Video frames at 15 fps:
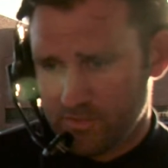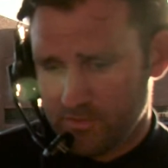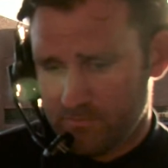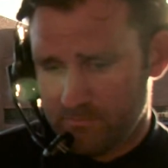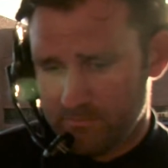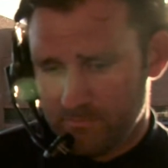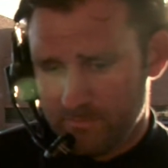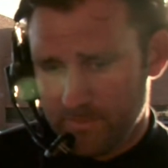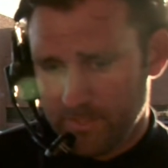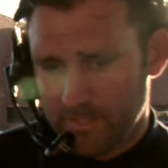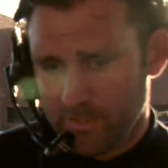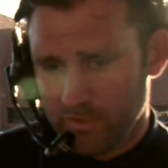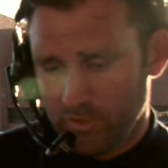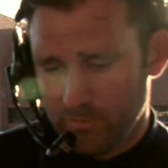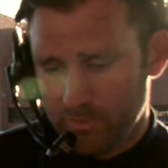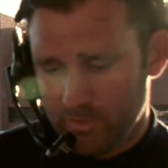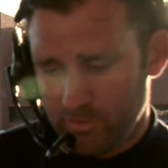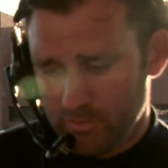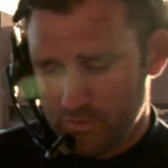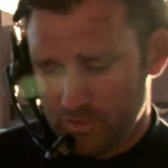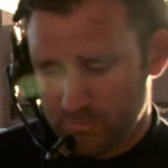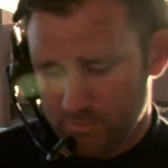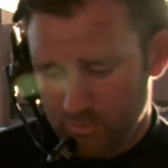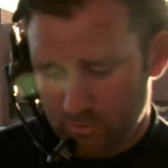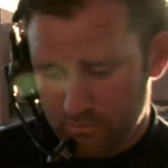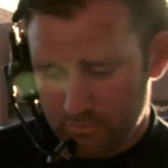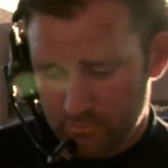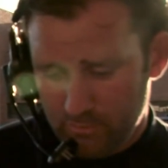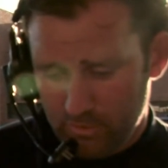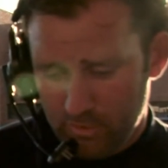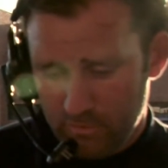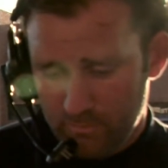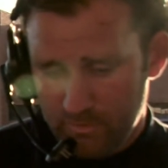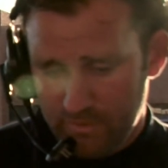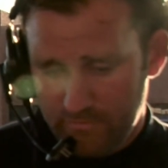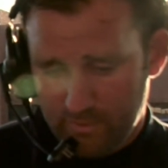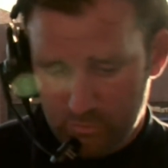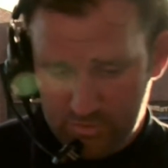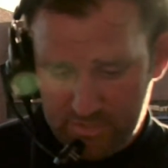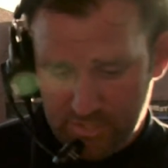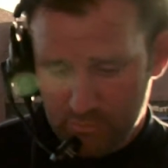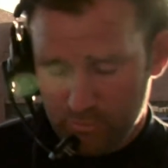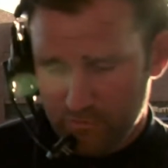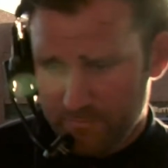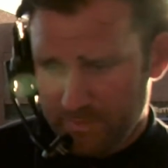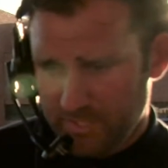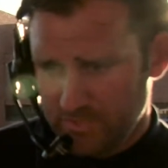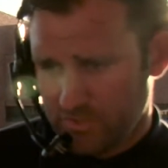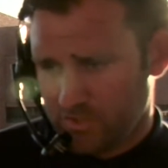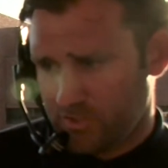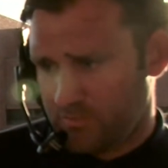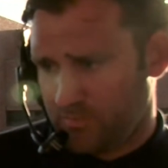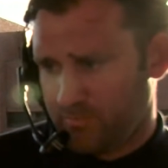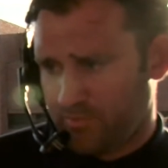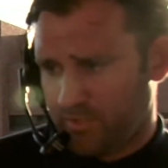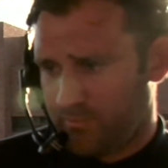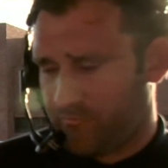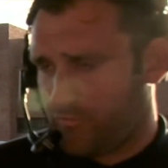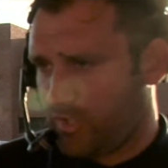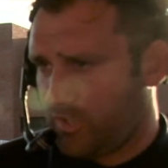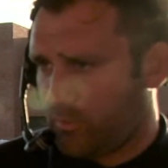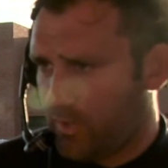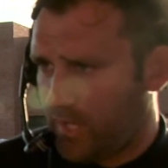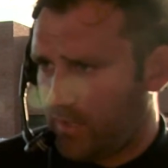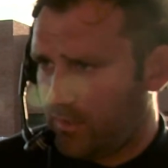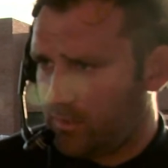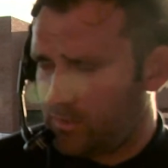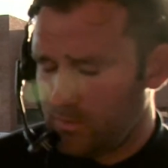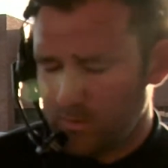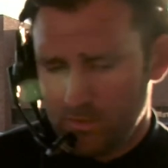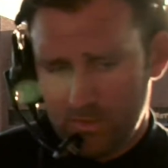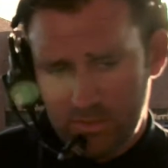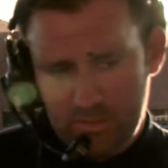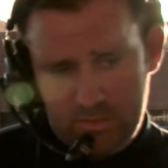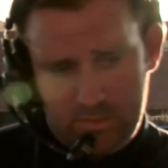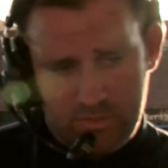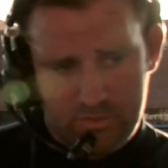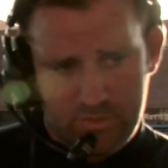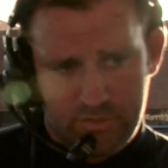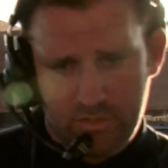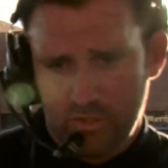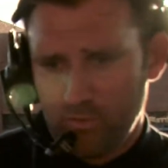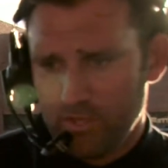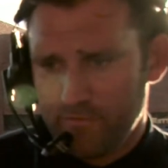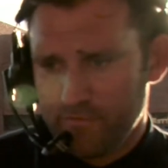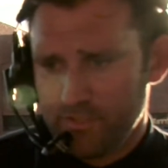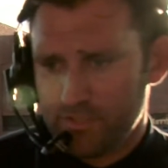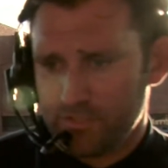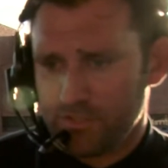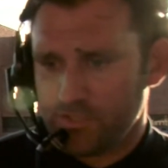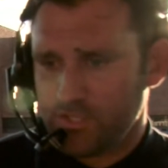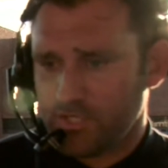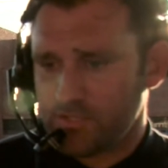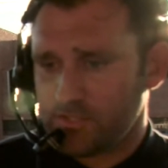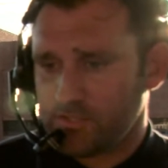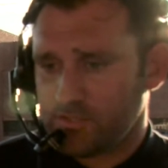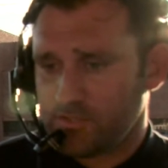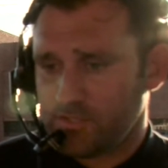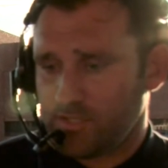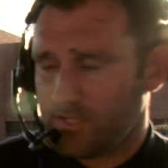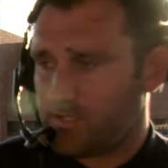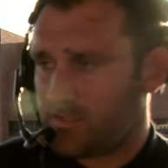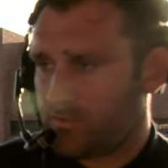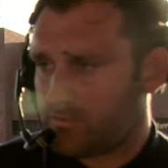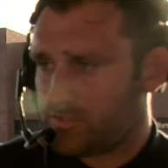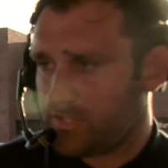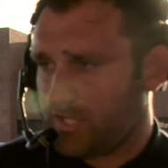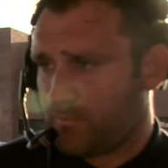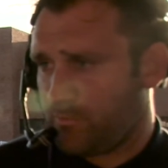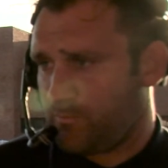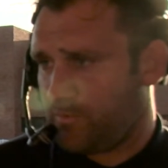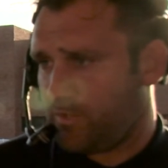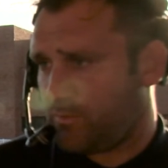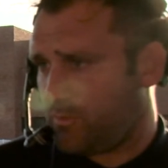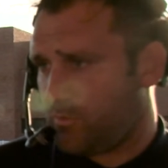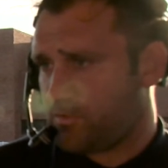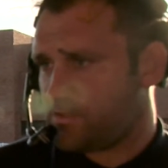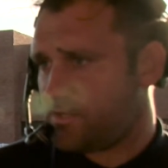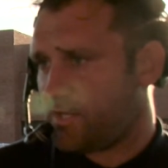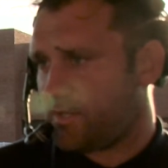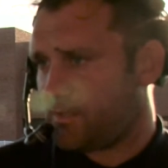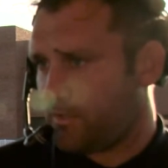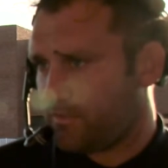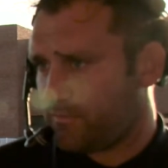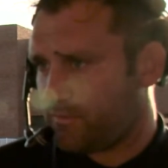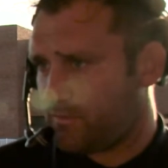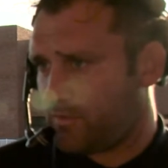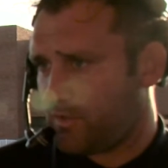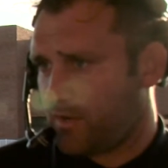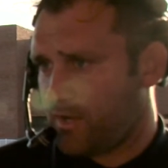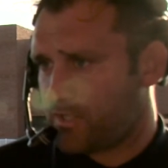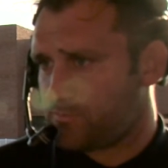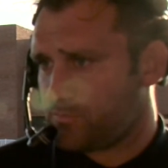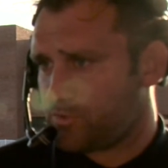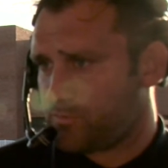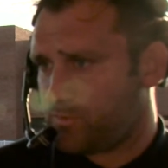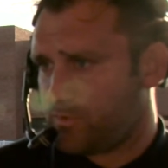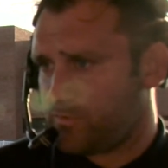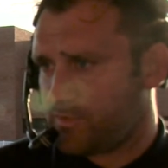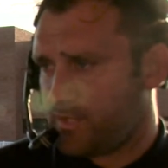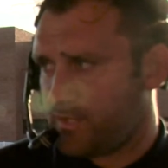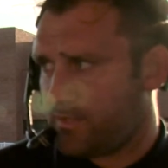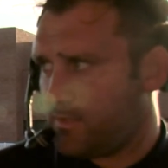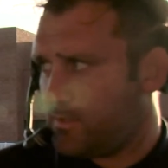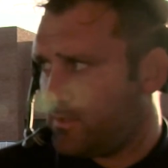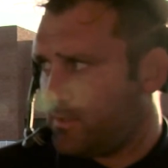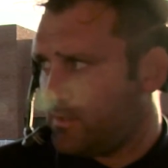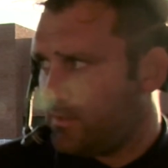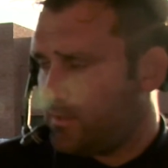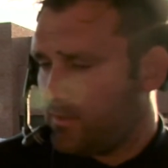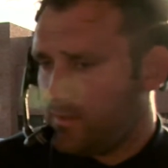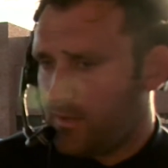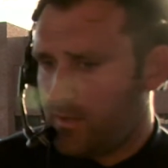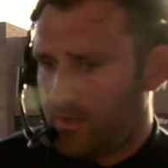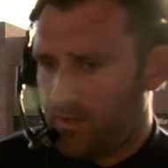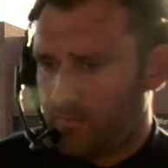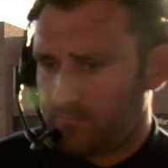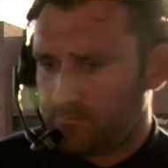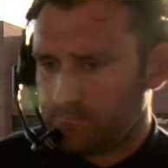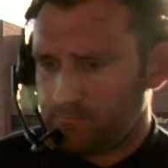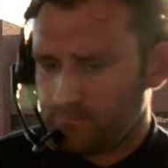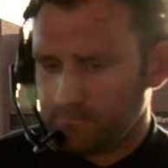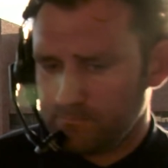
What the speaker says: to Becca Kubin. You know, she's been going through a little bit of, I wouldn't say a rough patch, because she's been playing really well. You know, she's not quite finishing her chances, and today, you know, she came up big with 1 second left. You know, you can't ask much more than that.